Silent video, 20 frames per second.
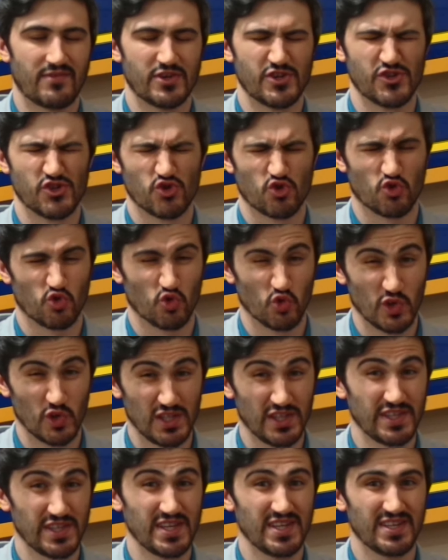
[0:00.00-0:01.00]

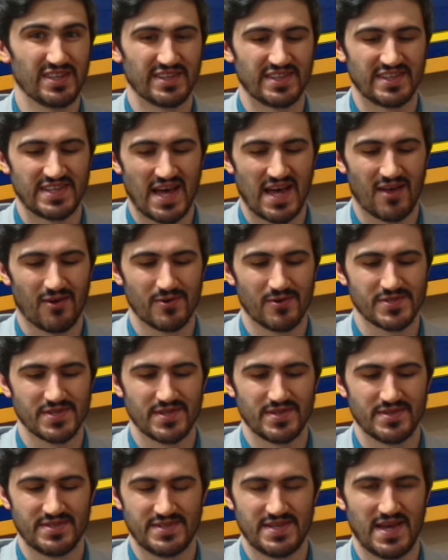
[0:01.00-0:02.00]
trillion
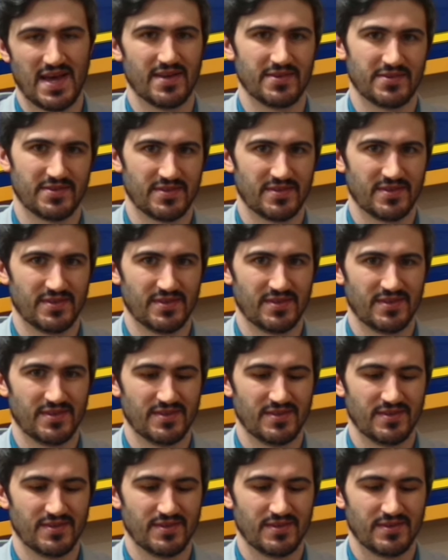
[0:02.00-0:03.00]
in debt.
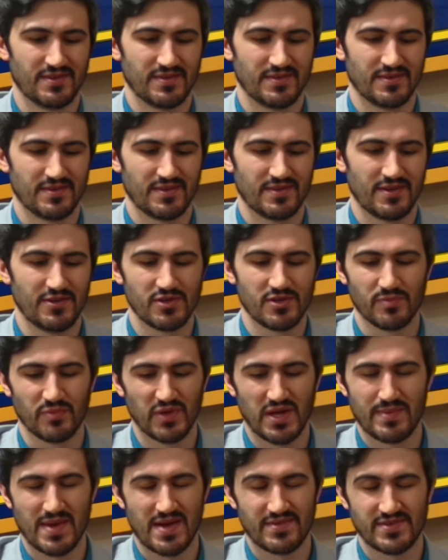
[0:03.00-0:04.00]
And you can
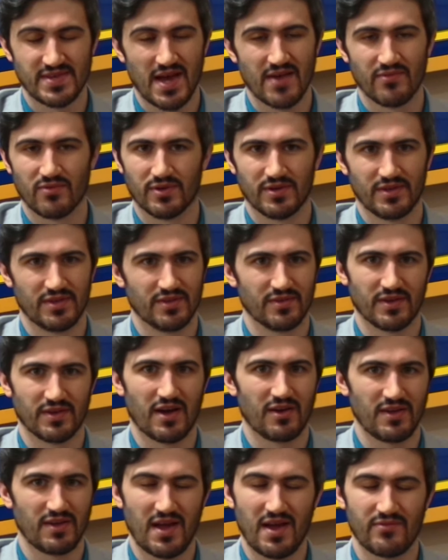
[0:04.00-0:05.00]
blame that to everyone in
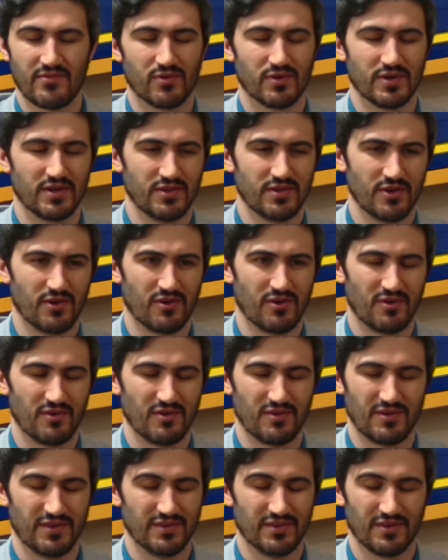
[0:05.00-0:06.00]
the
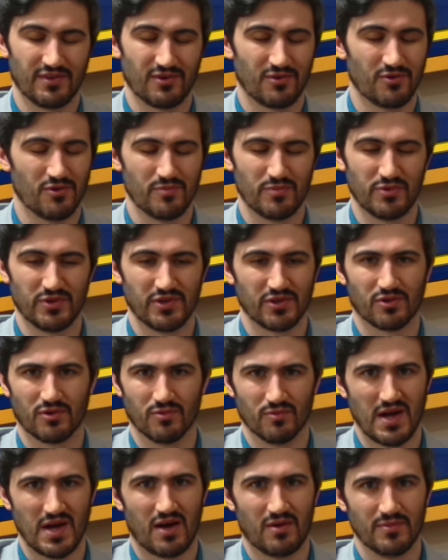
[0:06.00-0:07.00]
whole political
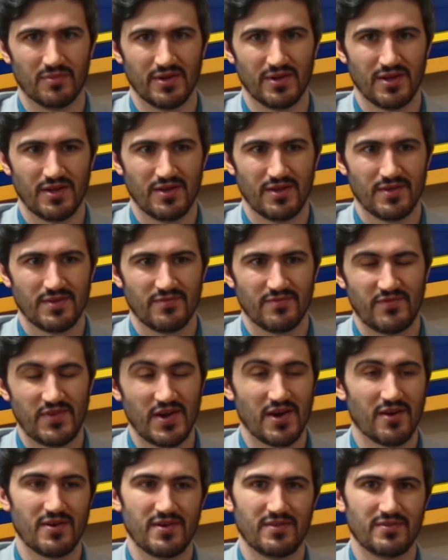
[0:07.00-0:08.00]
realm.
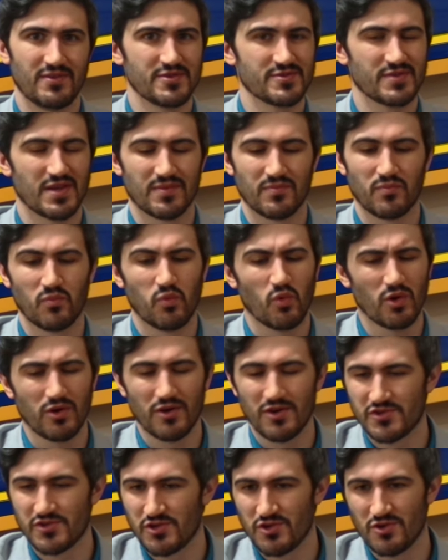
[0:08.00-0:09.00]
There's like one
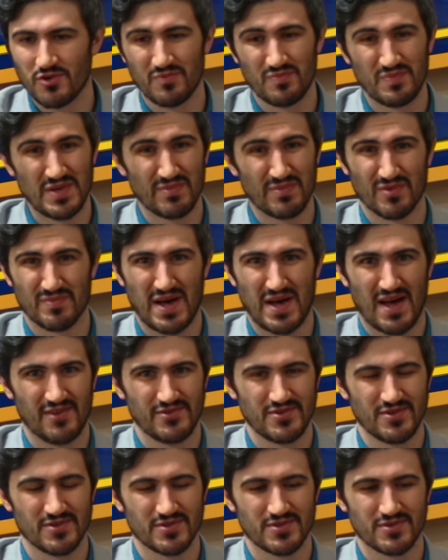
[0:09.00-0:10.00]
or two people in
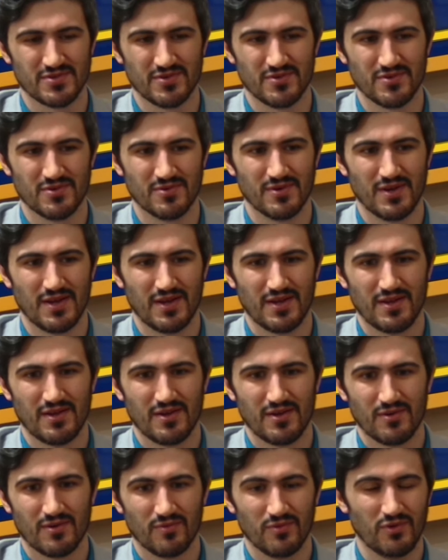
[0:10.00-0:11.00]
politics who
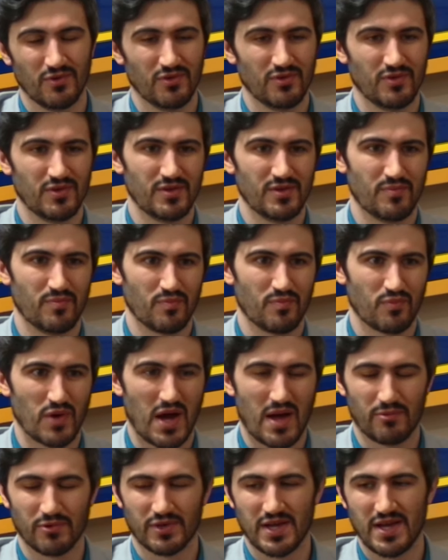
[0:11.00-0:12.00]
really
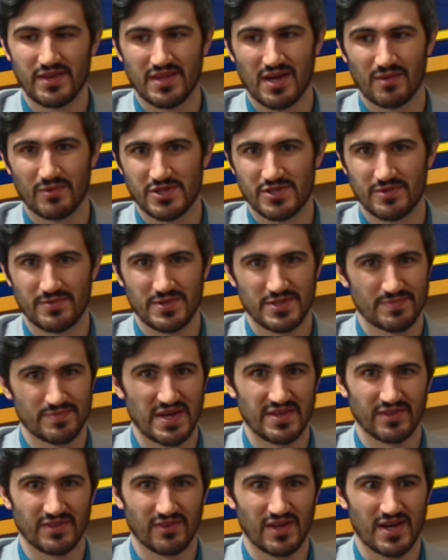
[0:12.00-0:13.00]
promulgate that we should be
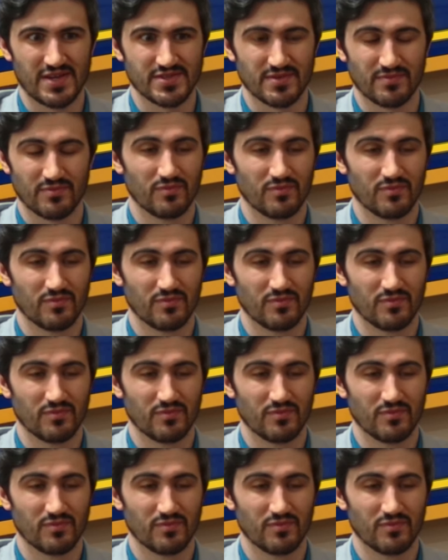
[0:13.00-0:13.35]
spending less and